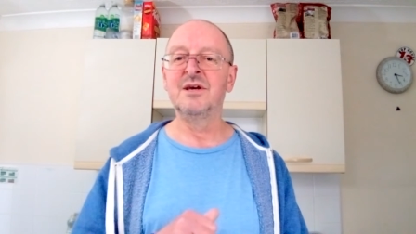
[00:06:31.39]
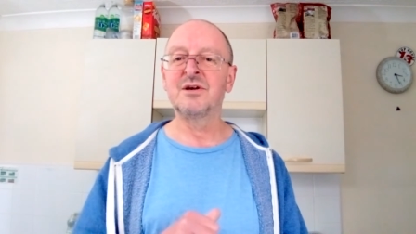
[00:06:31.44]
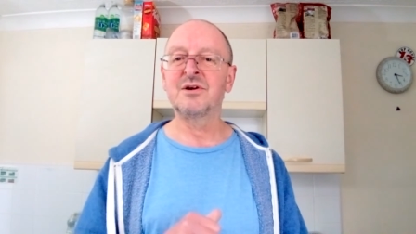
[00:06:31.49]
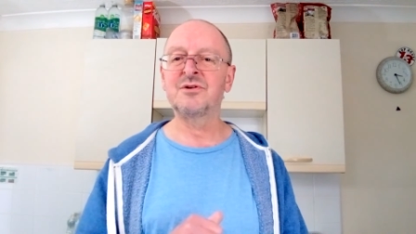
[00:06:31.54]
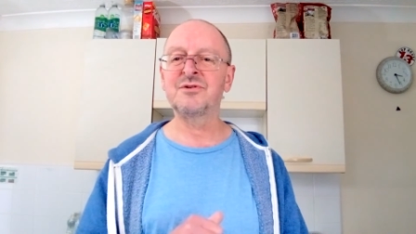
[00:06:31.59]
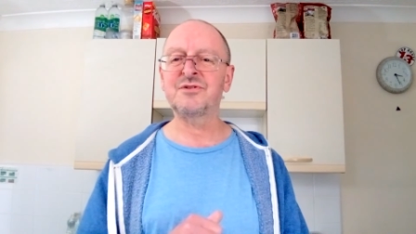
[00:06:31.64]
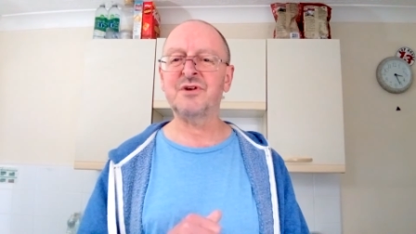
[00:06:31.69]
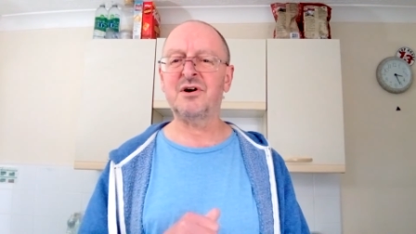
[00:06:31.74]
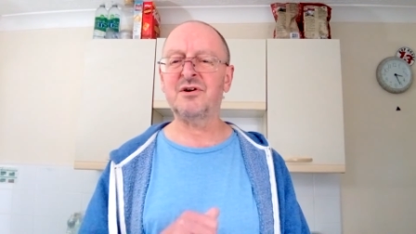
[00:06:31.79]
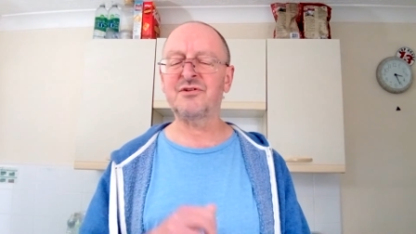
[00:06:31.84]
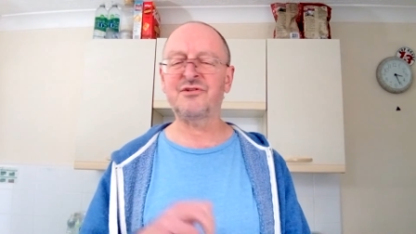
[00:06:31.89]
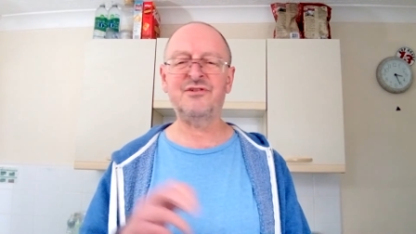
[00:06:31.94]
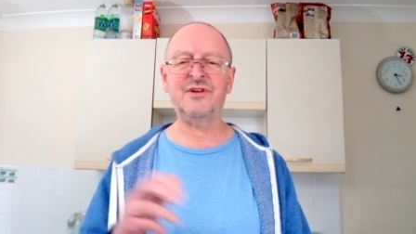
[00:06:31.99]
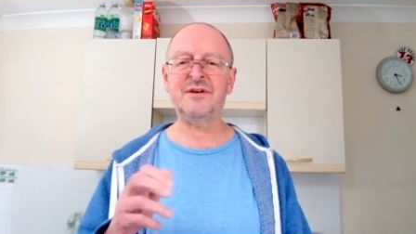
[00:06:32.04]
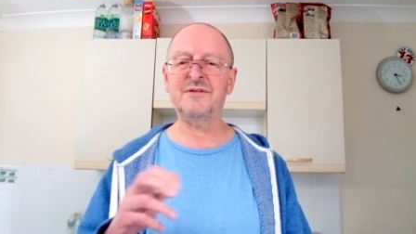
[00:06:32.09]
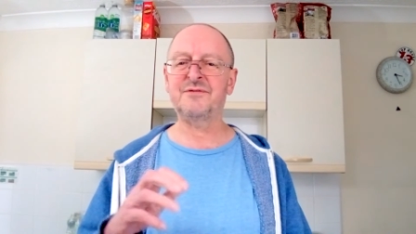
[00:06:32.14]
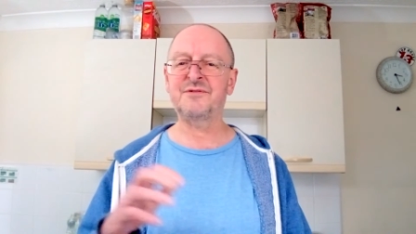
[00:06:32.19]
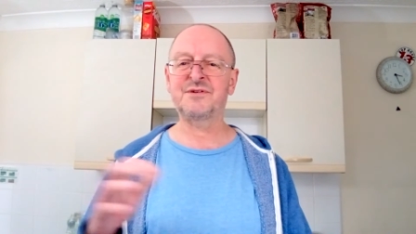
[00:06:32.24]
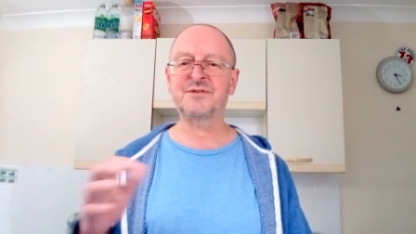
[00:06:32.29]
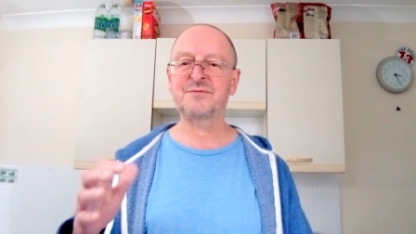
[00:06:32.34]
Because our
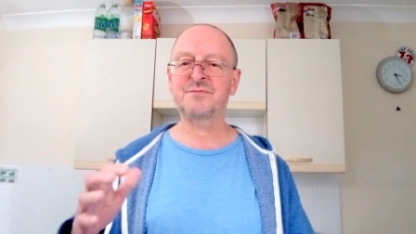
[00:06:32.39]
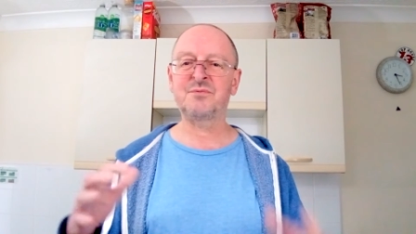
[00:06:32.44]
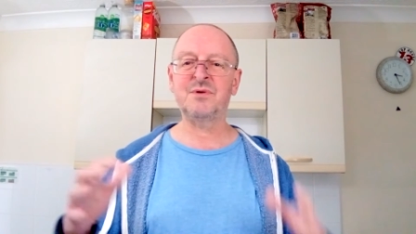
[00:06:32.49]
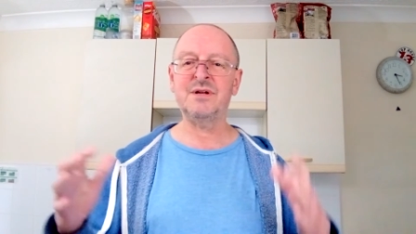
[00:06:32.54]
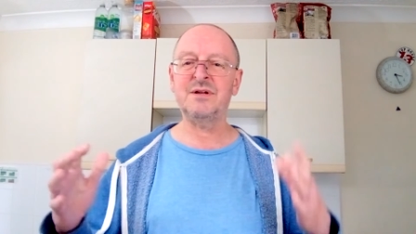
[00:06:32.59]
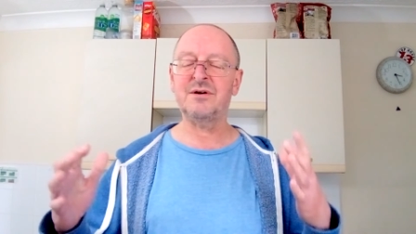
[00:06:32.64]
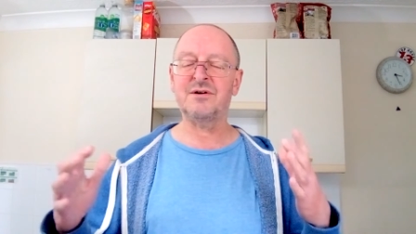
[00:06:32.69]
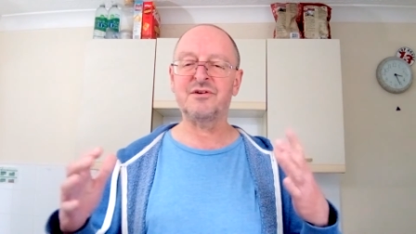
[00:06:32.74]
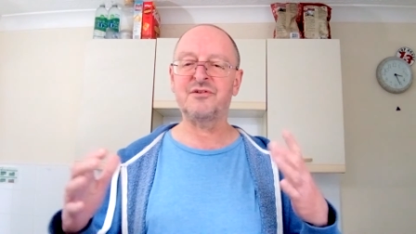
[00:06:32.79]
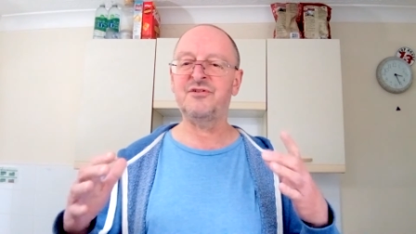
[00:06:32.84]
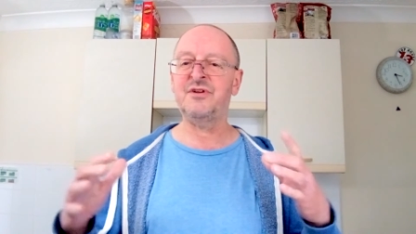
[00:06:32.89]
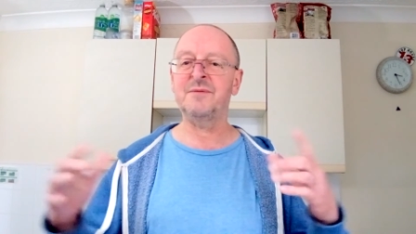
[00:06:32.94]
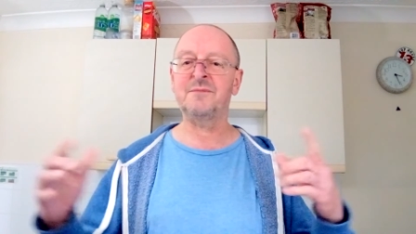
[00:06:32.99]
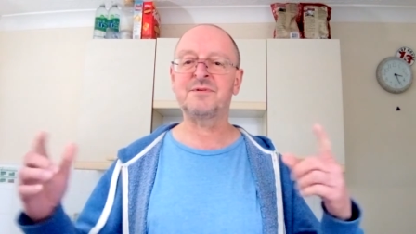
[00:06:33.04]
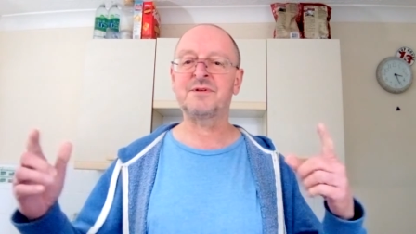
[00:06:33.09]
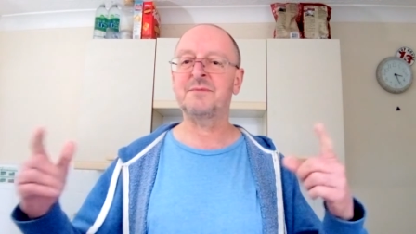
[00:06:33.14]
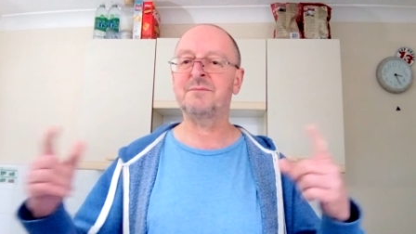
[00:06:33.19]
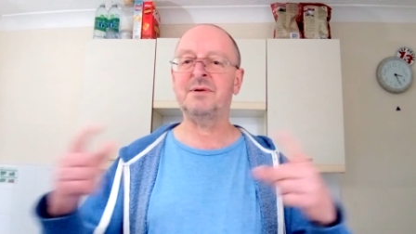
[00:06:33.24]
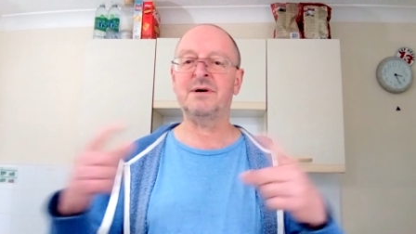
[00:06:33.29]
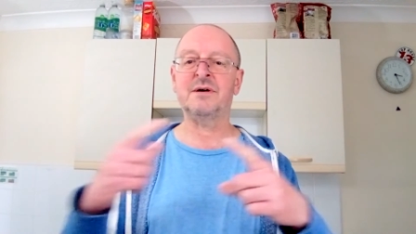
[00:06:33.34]
shifts, we're like ships
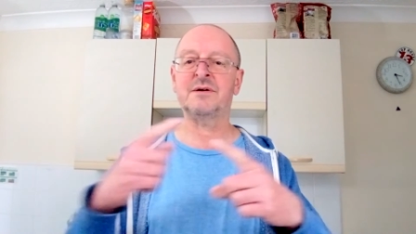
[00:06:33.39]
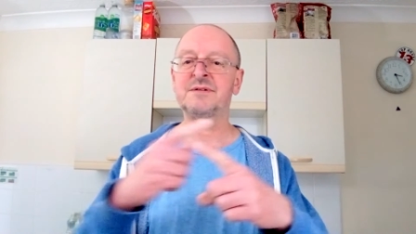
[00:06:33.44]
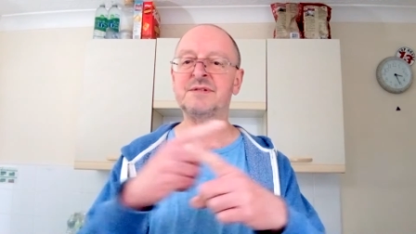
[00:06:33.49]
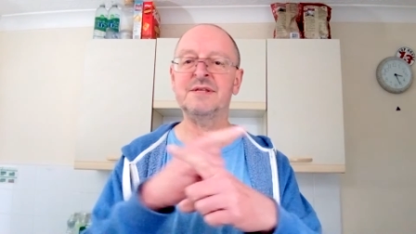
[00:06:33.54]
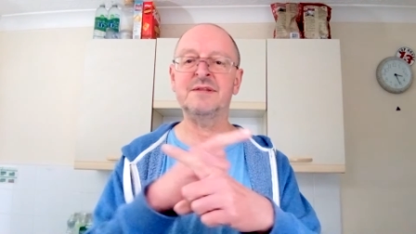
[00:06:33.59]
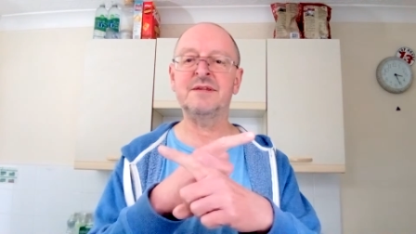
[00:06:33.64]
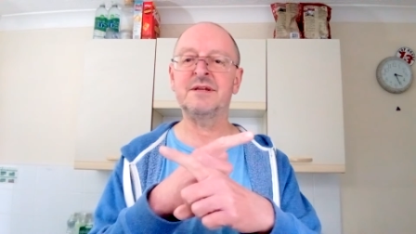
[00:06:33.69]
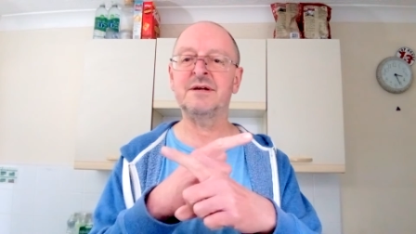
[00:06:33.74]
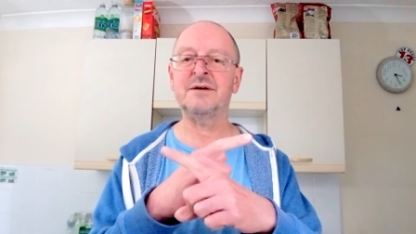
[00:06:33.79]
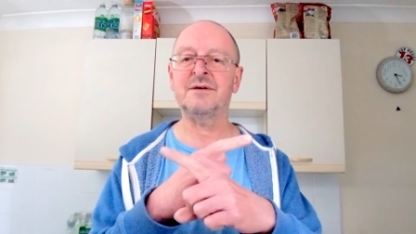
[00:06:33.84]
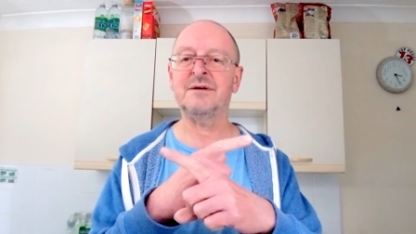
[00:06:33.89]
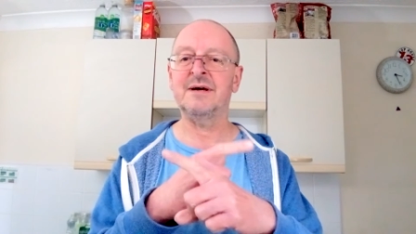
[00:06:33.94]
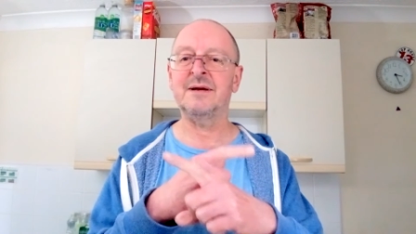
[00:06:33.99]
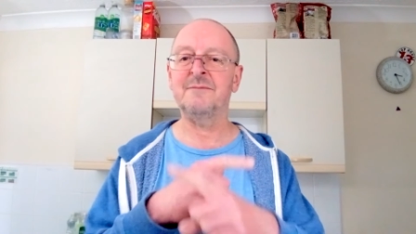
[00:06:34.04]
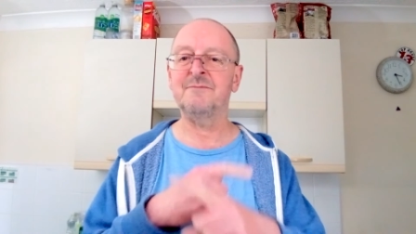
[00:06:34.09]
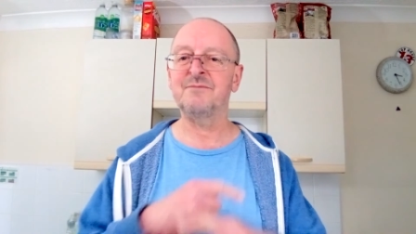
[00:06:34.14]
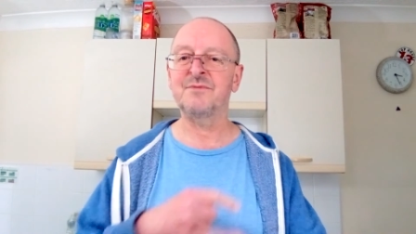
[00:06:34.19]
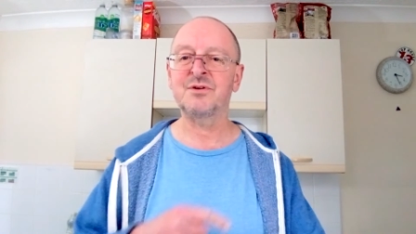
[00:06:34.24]
that pass in the night.